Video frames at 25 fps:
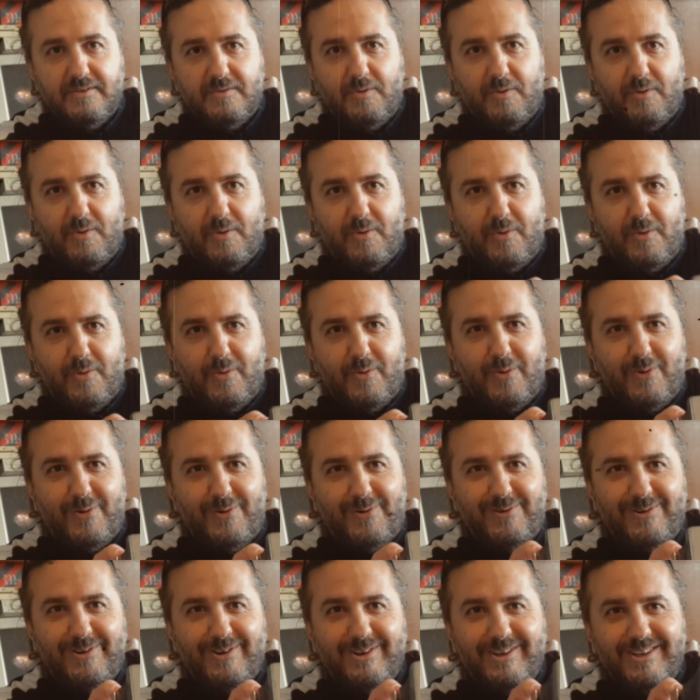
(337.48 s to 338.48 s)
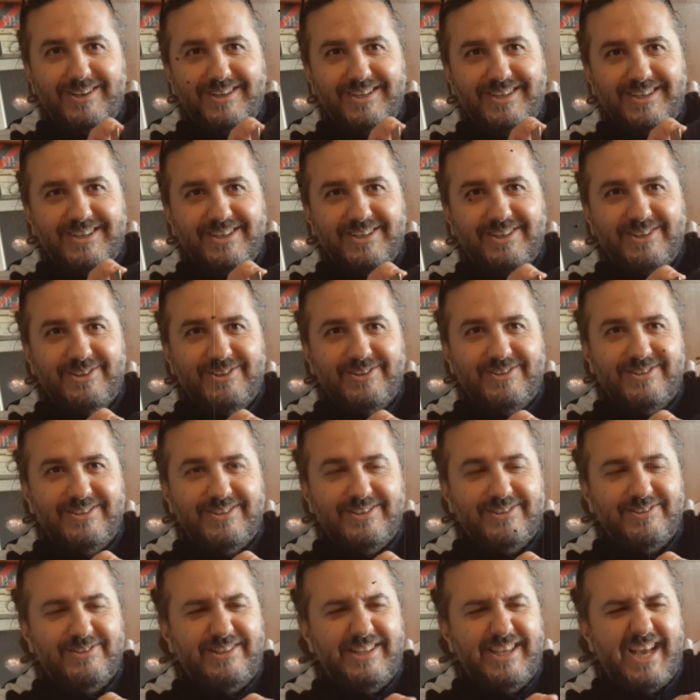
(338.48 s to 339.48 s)
Oh,
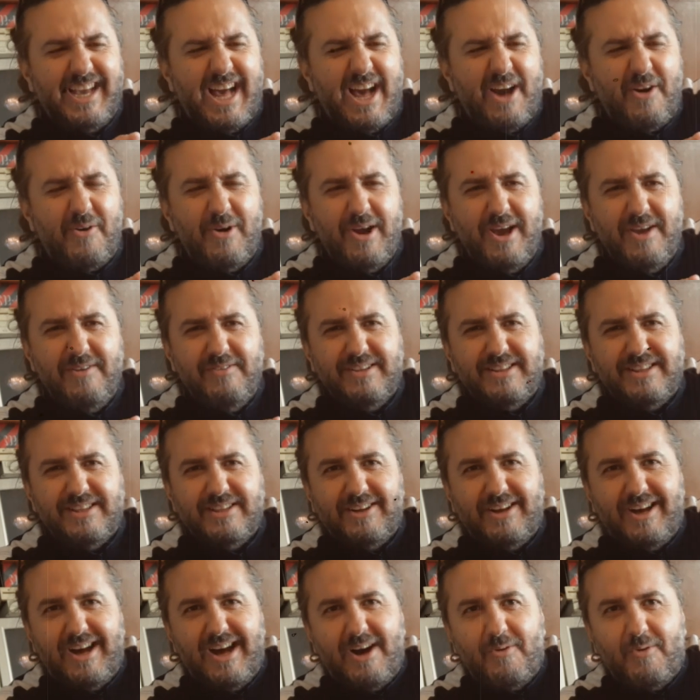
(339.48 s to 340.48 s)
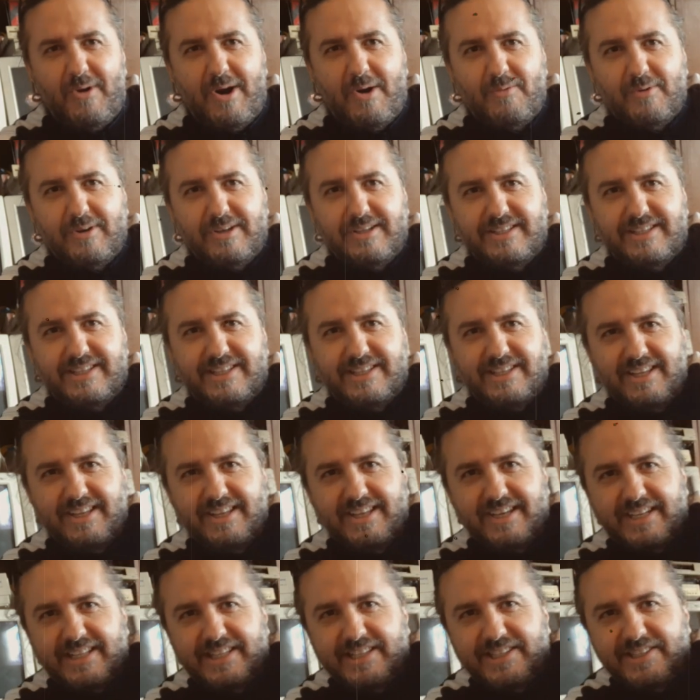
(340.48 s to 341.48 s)
you see how heavy it is? Oh, it's
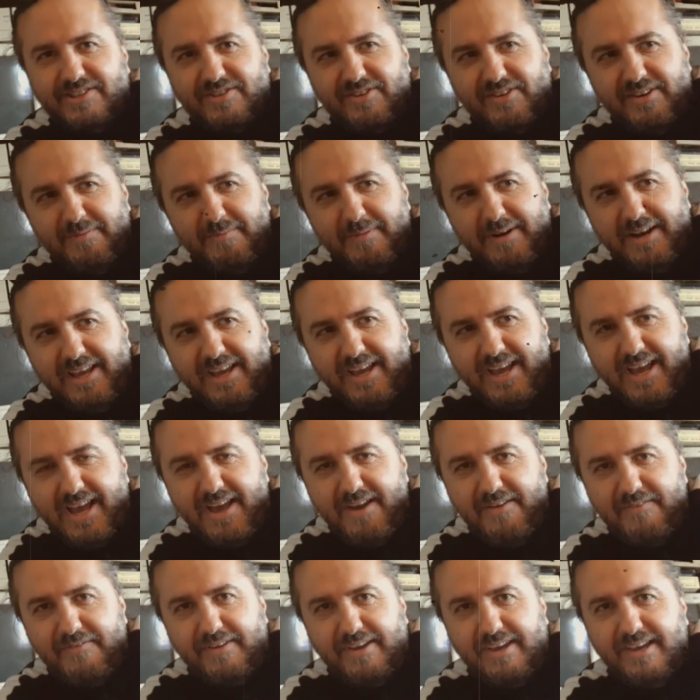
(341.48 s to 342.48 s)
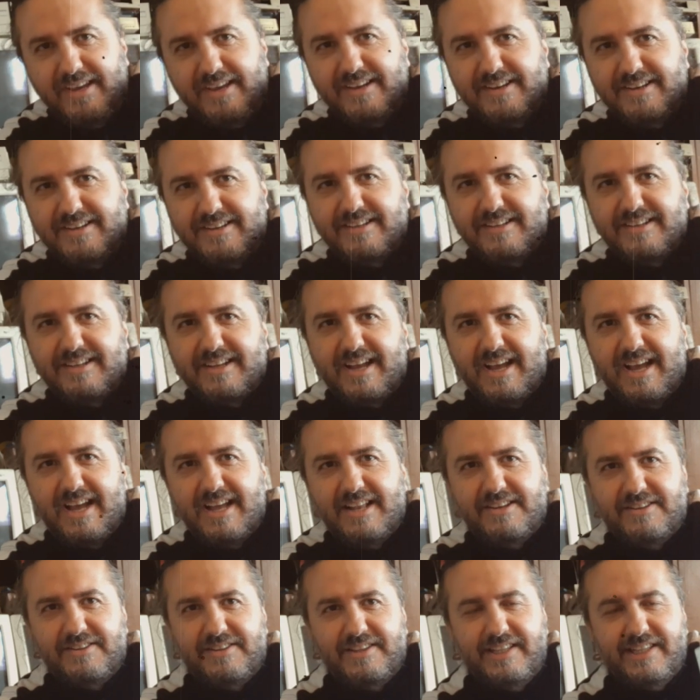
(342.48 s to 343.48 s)
extremely heavy.
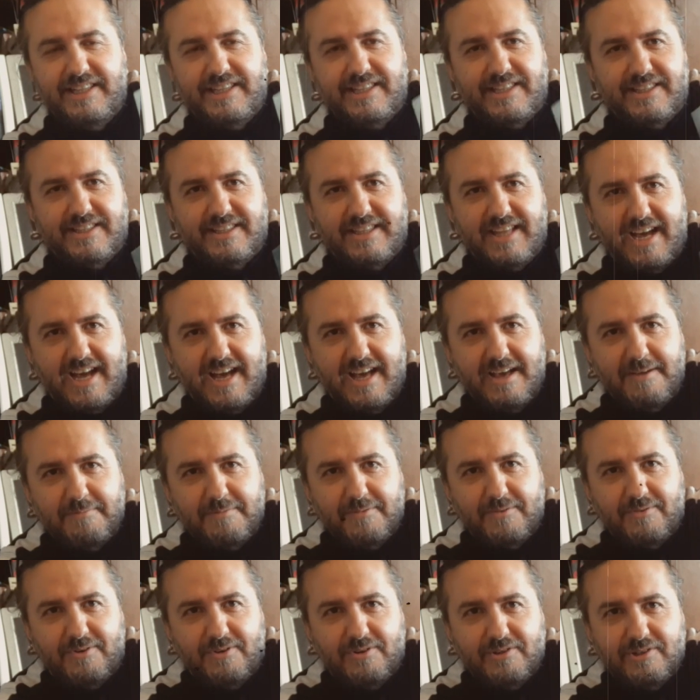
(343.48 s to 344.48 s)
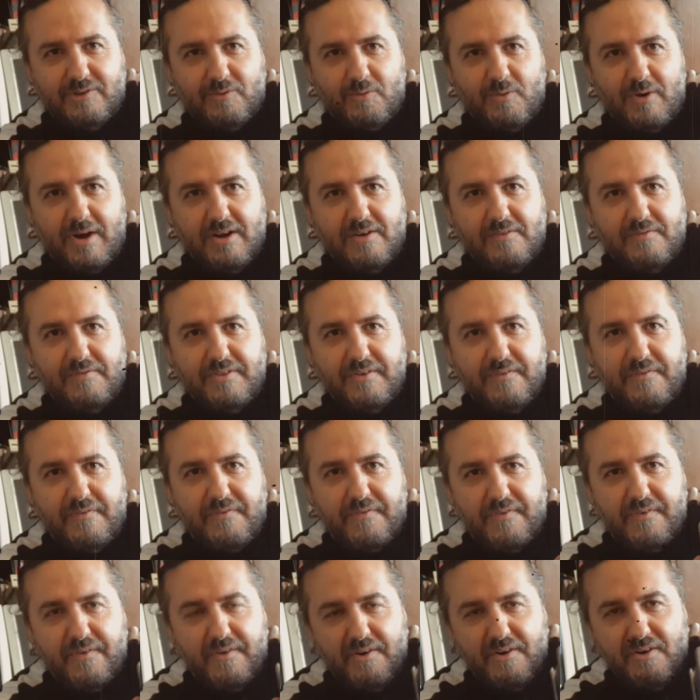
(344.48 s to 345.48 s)
And this type was one of the
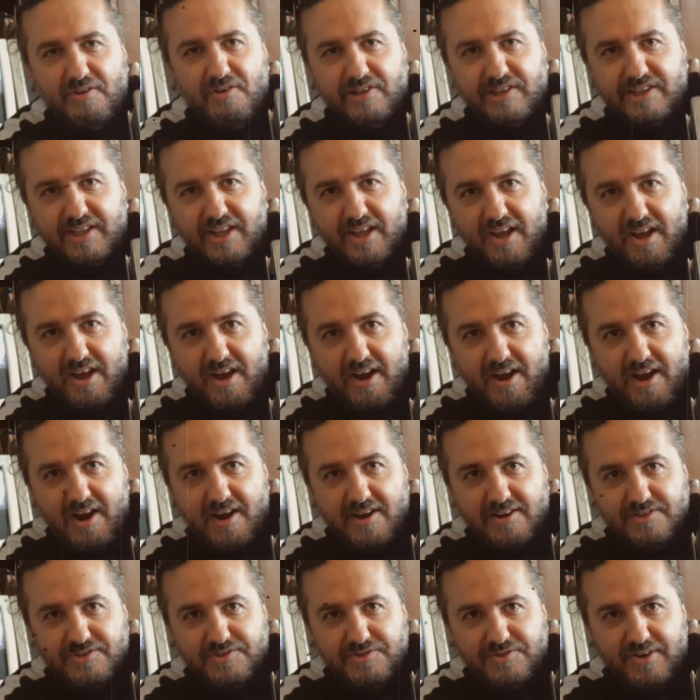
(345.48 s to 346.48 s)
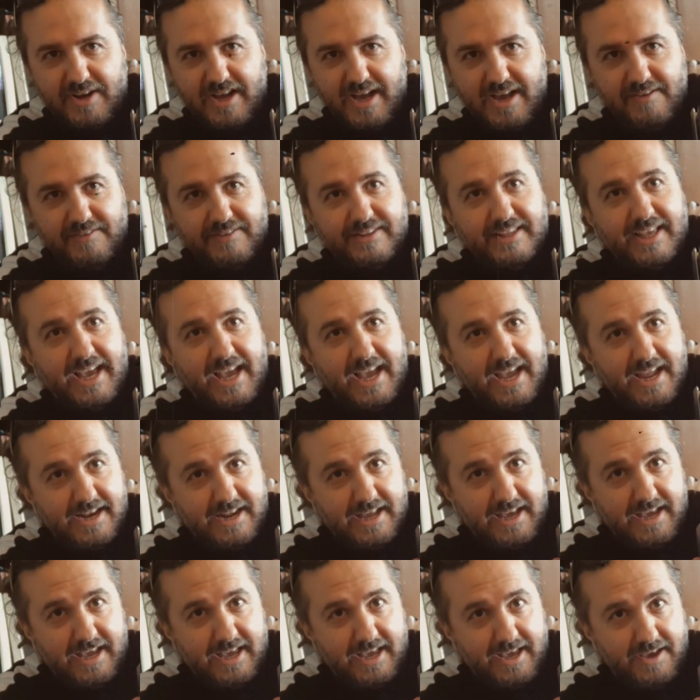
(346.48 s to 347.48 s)
first hard drives. And
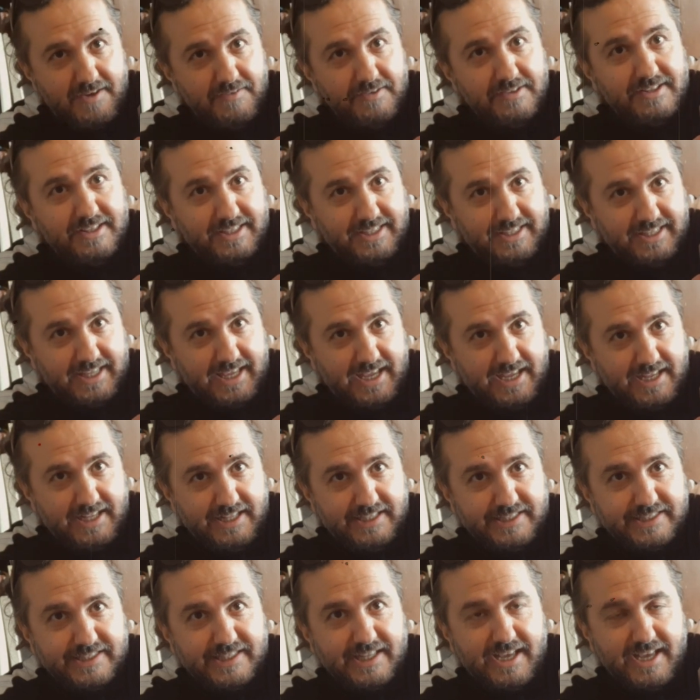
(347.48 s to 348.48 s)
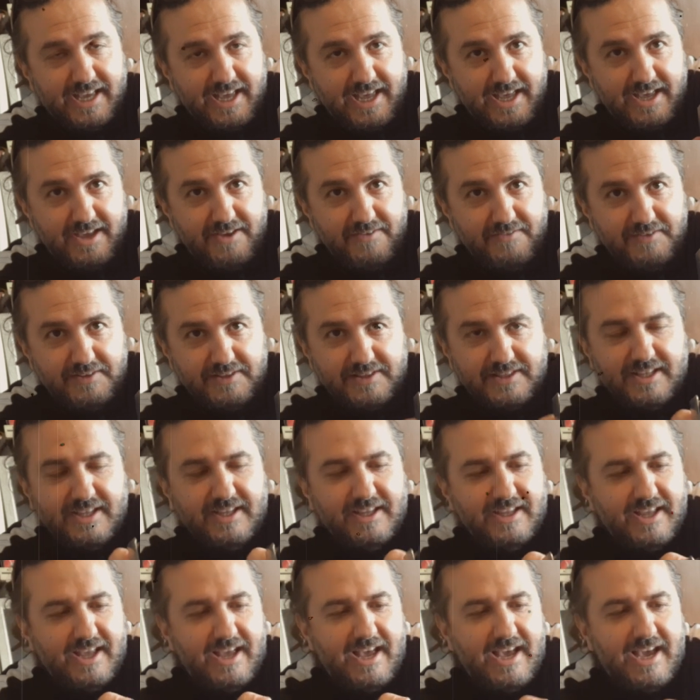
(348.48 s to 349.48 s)
I have it, yes I have it.
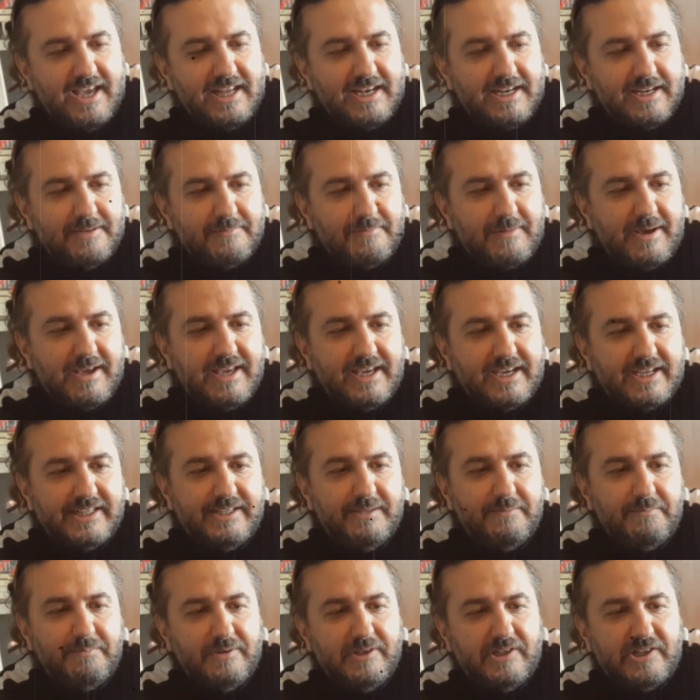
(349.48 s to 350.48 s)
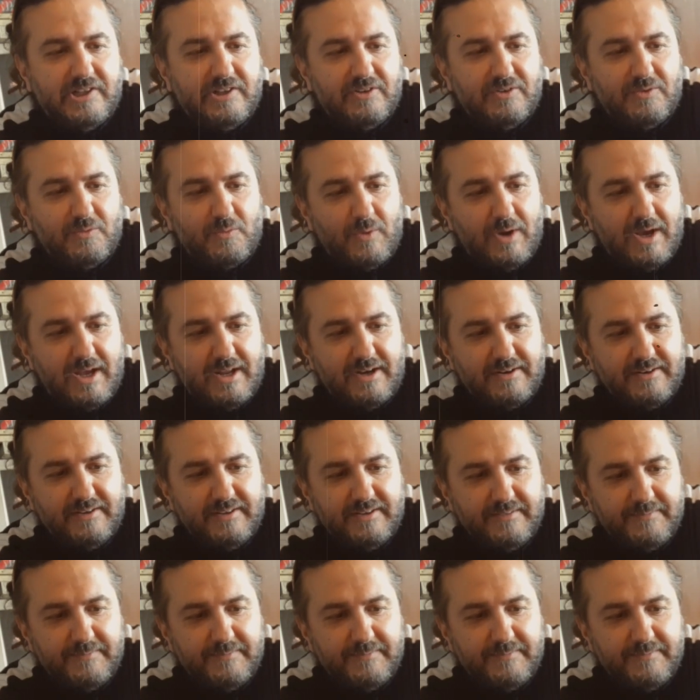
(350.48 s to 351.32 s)
And in my exhibition, when